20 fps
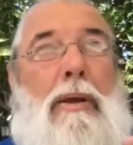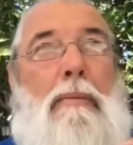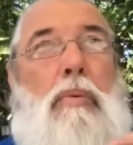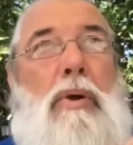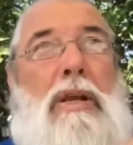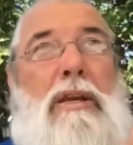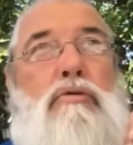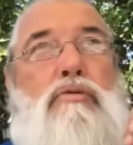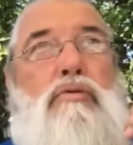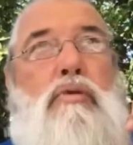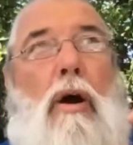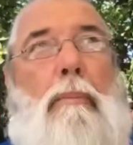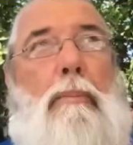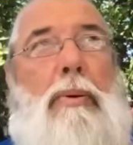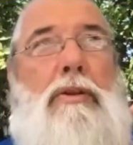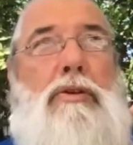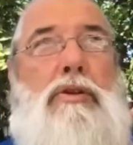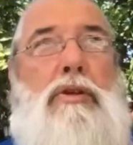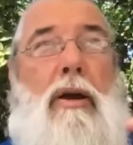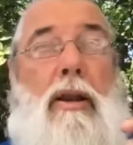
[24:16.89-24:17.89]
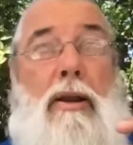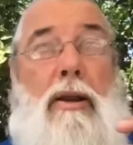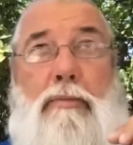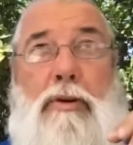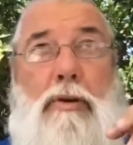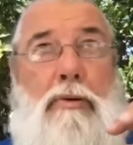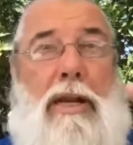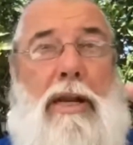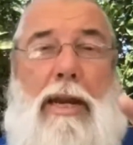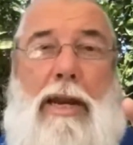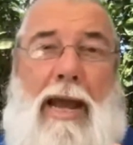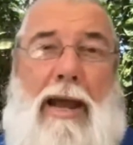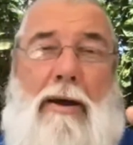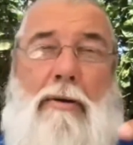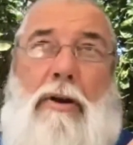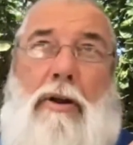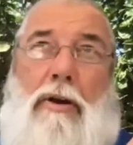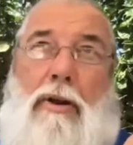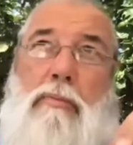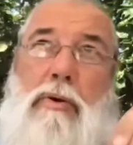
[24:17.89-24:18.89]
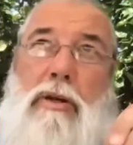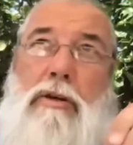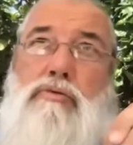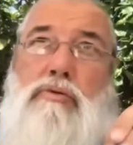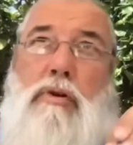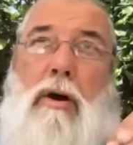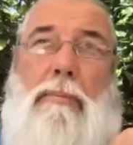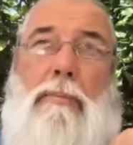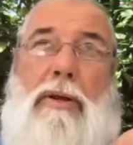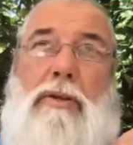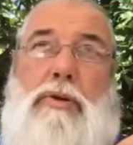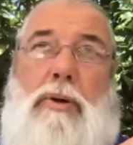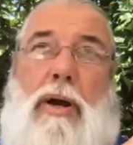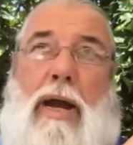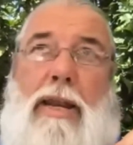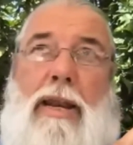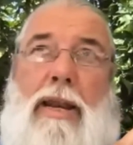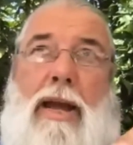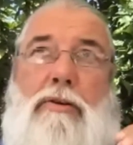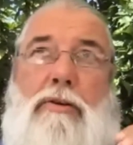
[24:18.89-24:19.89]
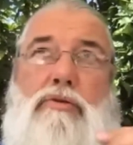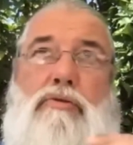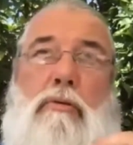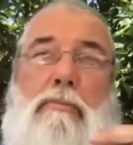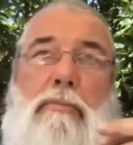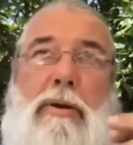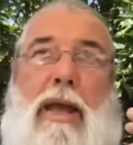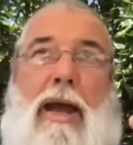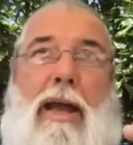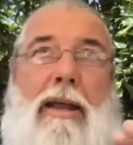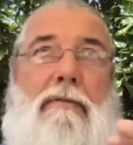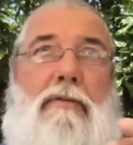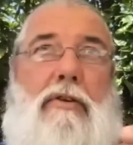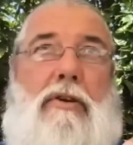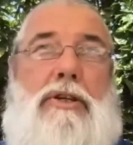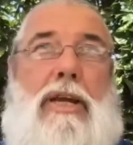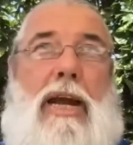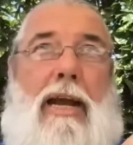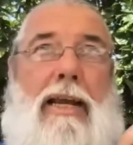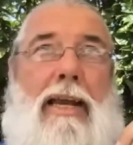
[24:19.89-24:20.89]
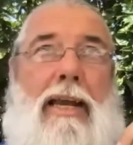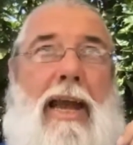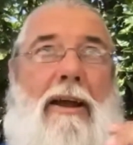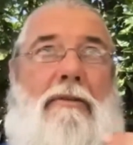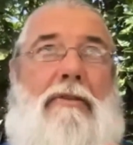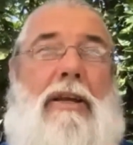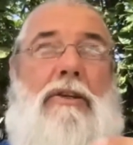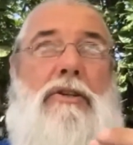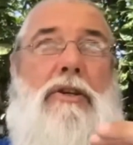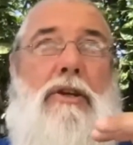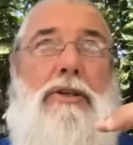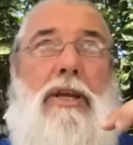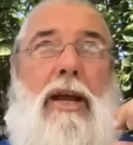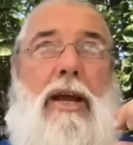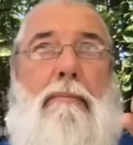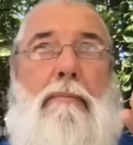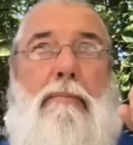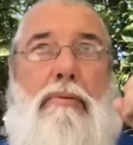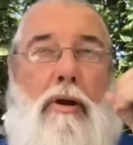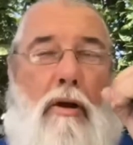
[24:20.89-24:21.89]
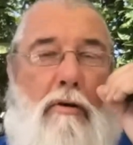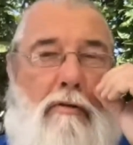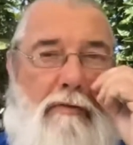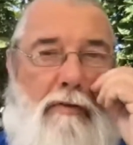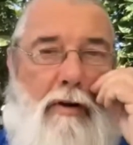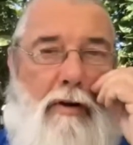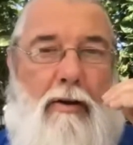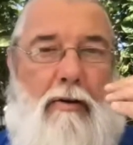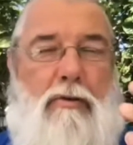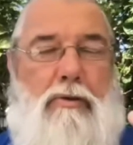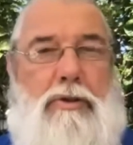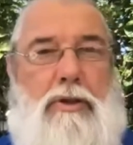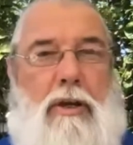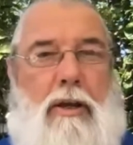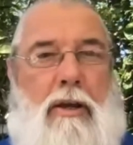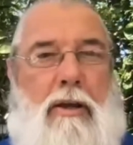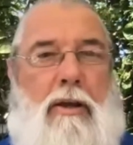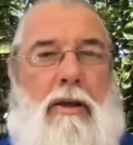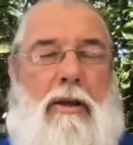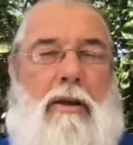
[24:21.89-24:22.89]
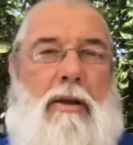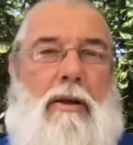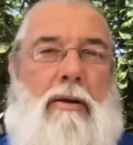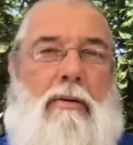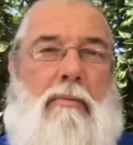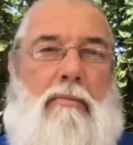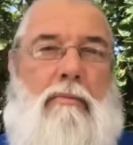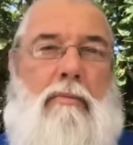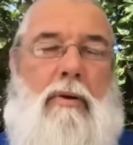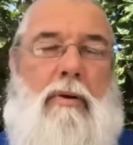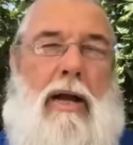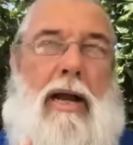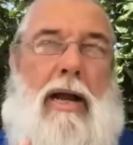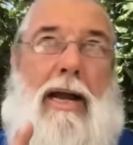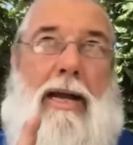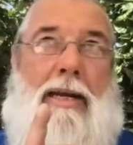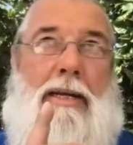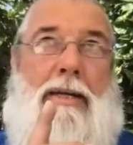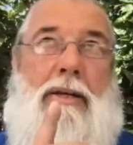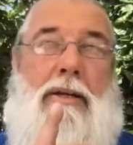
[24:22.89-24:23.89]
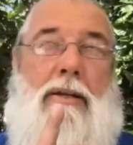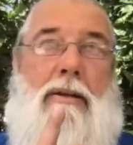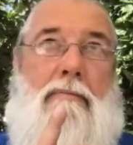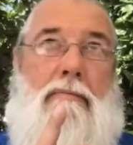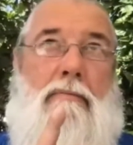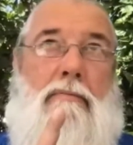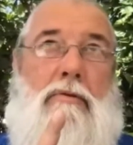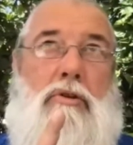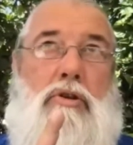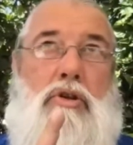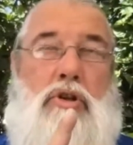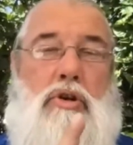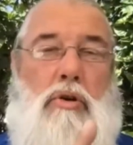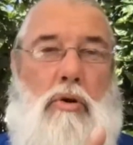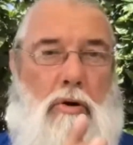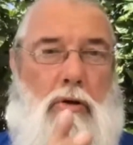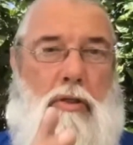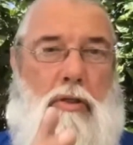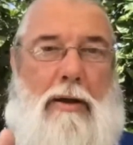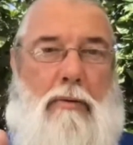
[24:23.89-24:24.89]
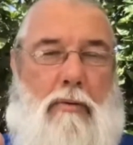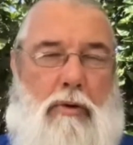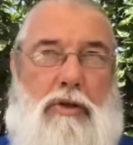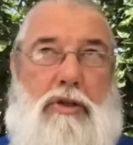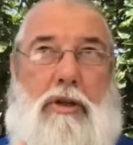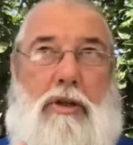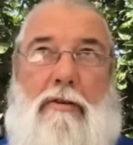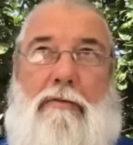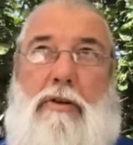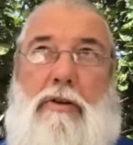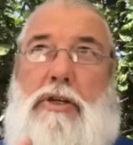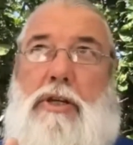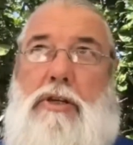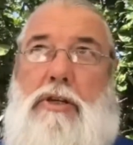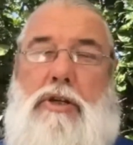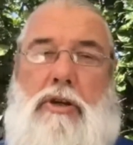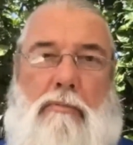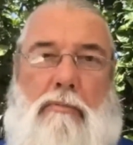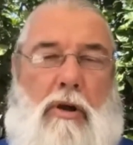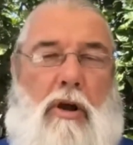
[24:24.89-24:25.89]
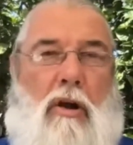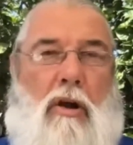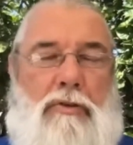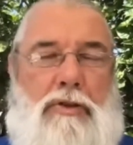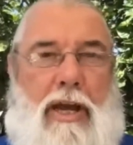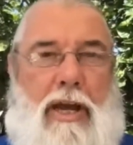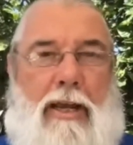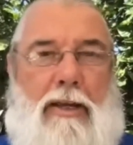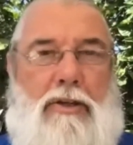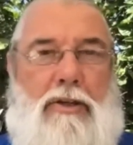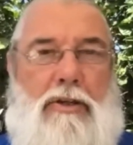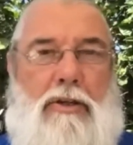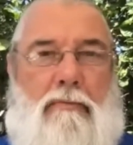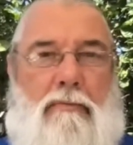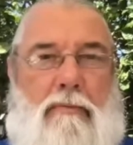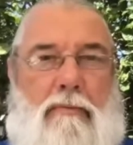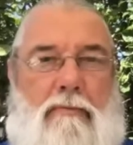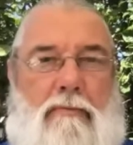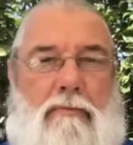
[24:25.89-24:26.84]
we drop into, and I'm doing it now, aren't I? We drop into our natural behaviors, our characters, our profiles. And sure, that will serve us in some context.